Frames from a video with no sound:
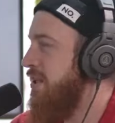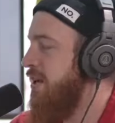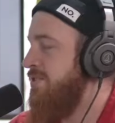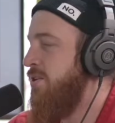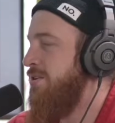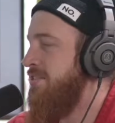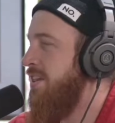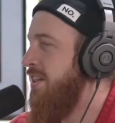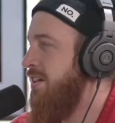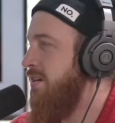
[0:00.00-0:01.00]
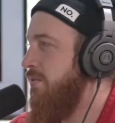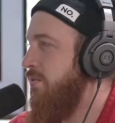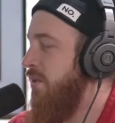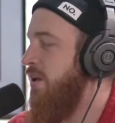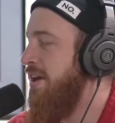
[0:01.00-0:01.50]
It's hard to say like
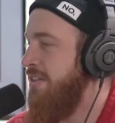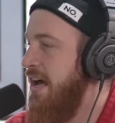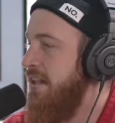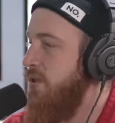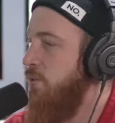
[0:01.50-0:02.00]
exactly when.